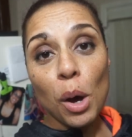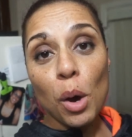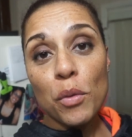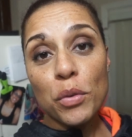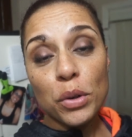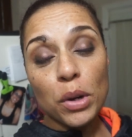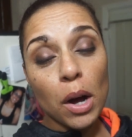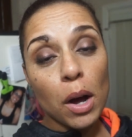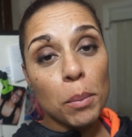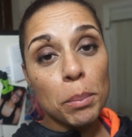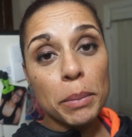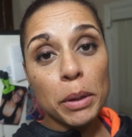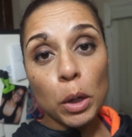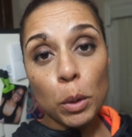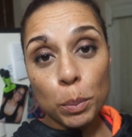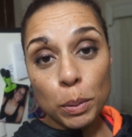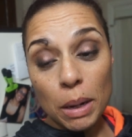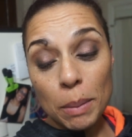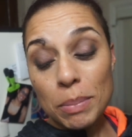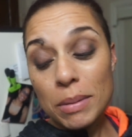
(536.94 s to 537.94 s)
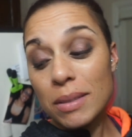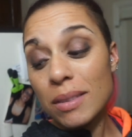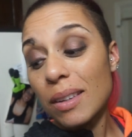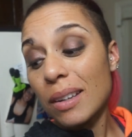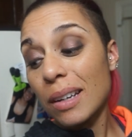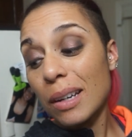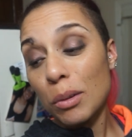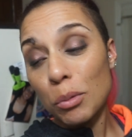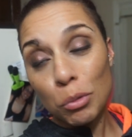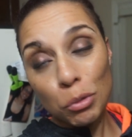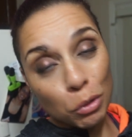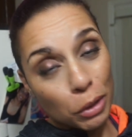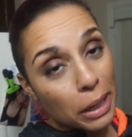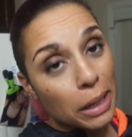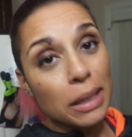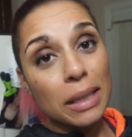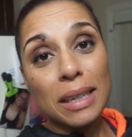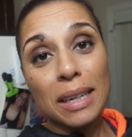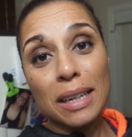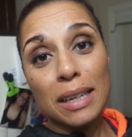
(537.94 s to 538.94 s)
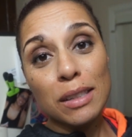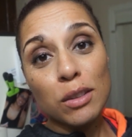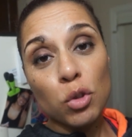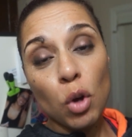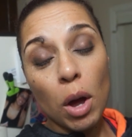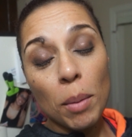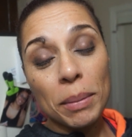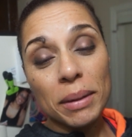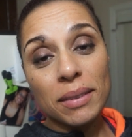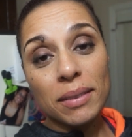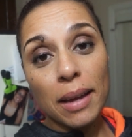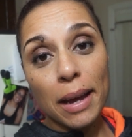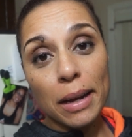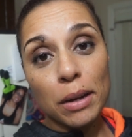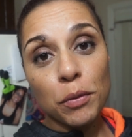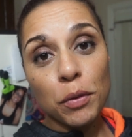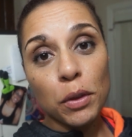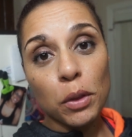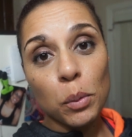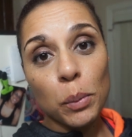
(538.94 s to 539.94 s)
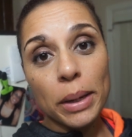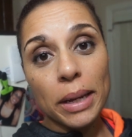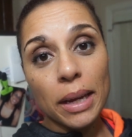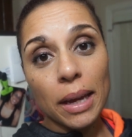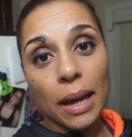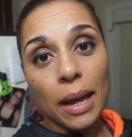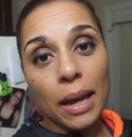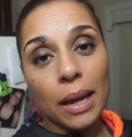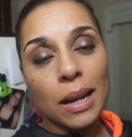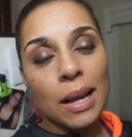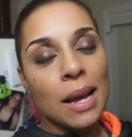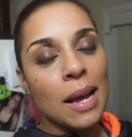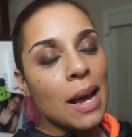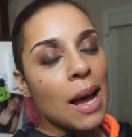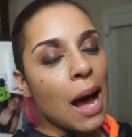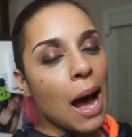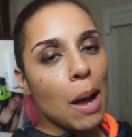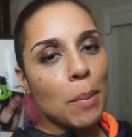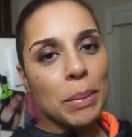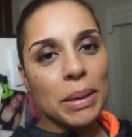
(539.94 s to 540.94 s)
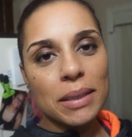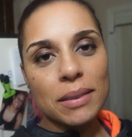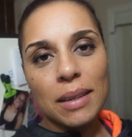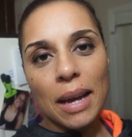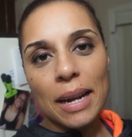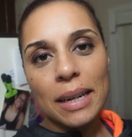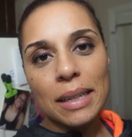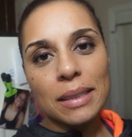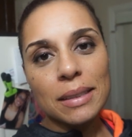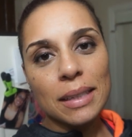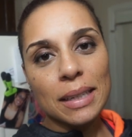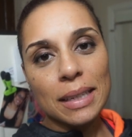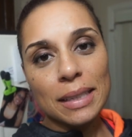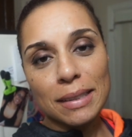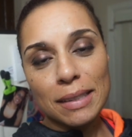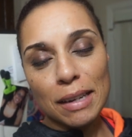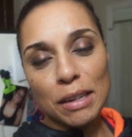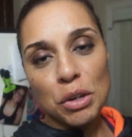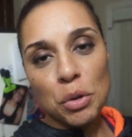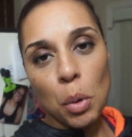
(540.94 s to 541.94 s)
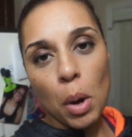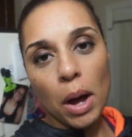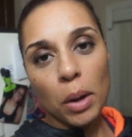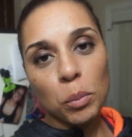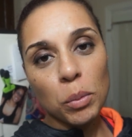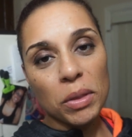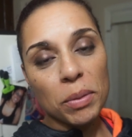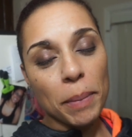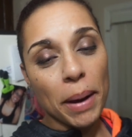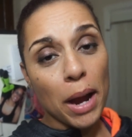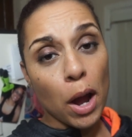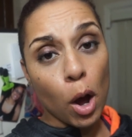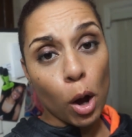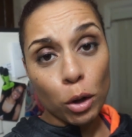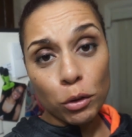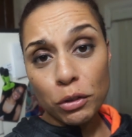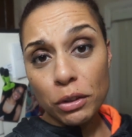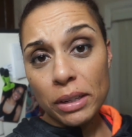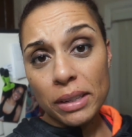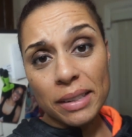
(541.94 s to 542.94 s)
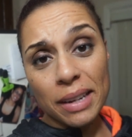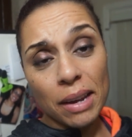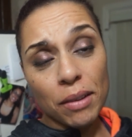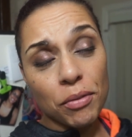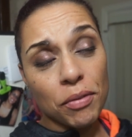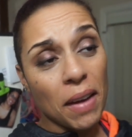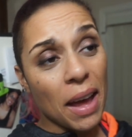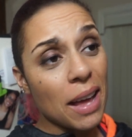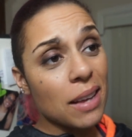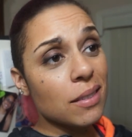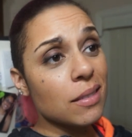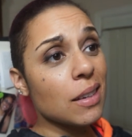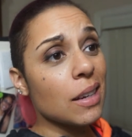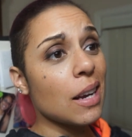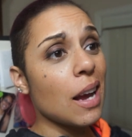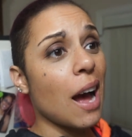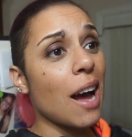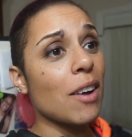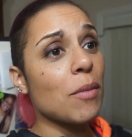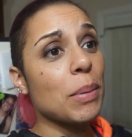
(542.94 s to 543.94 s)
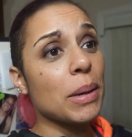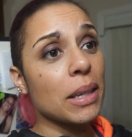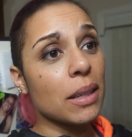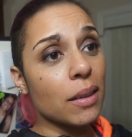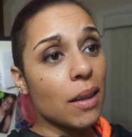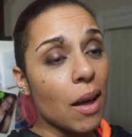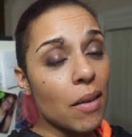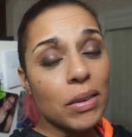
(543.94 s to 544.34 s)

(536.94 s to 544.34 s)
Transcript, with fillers: Overall, meal prep is looking really good, so I'm excited for the week ahead. I'm excited to continue on with my alternate day fasting. I've been